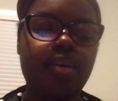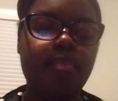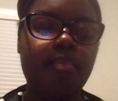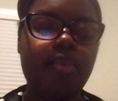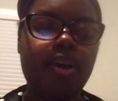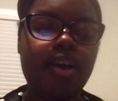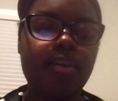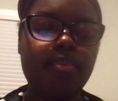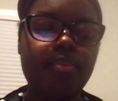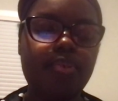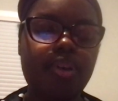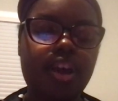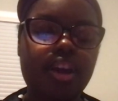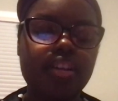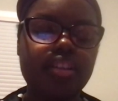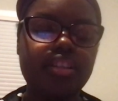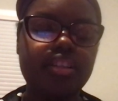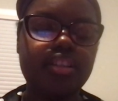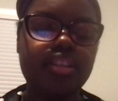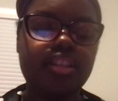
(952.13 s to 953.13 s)
By
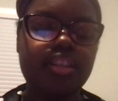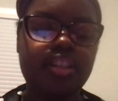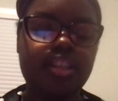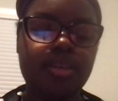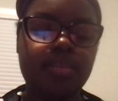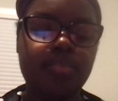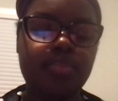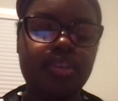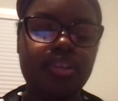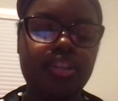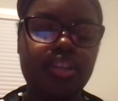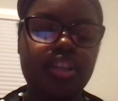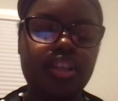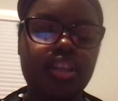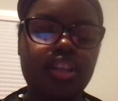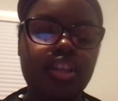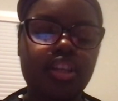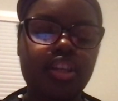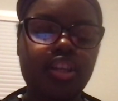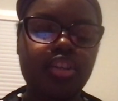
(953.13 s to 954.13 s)
practicing
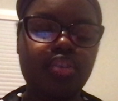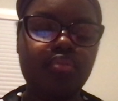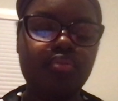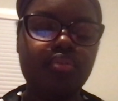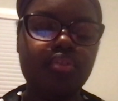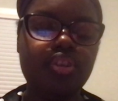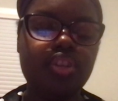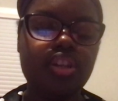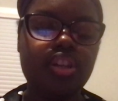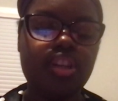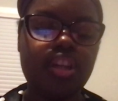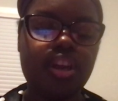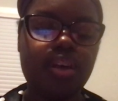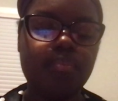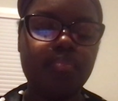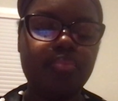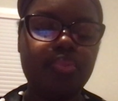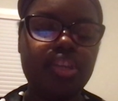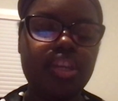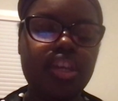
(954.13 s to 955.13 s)
empathy, you can help
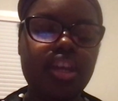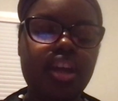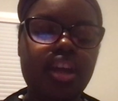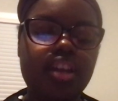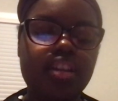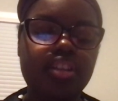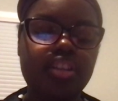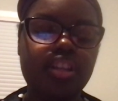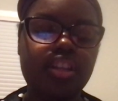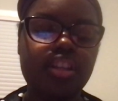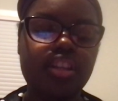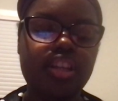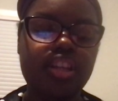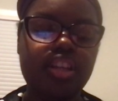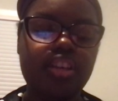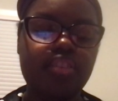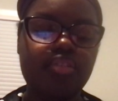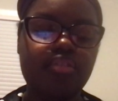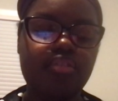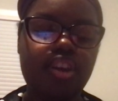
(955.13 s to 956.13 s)

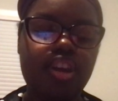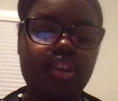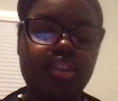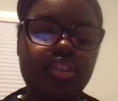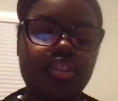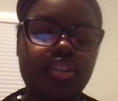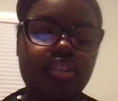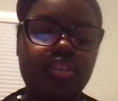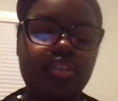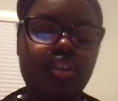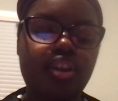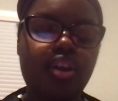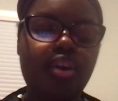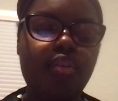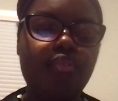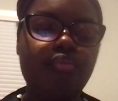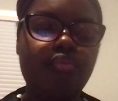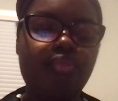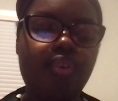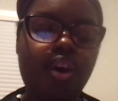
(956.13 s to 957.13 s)
de-escalate aggression,
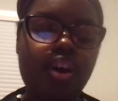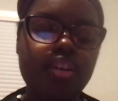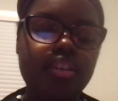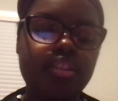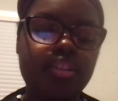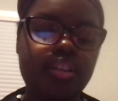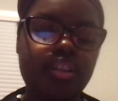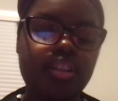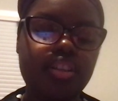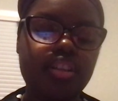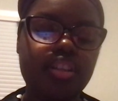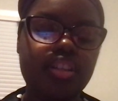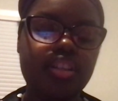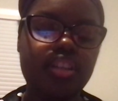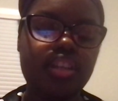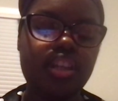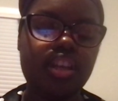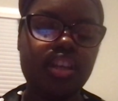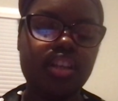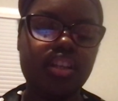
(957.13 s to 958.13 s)
foster
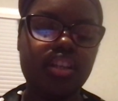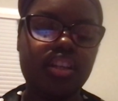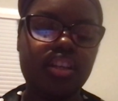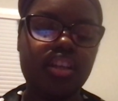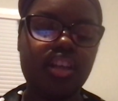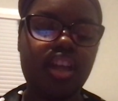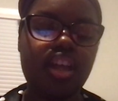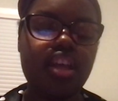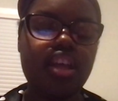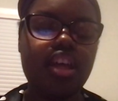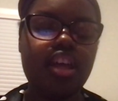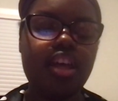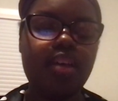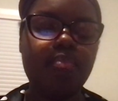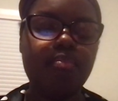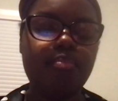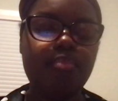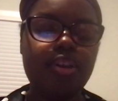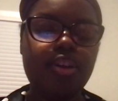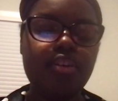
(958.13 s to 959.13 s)
understanding,
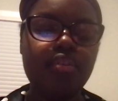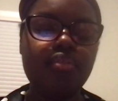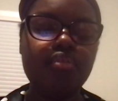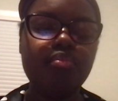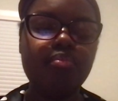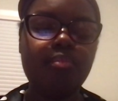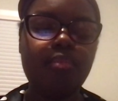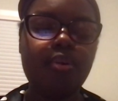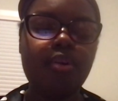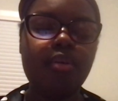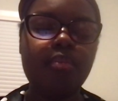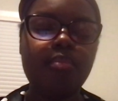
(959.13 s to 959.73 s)
and build more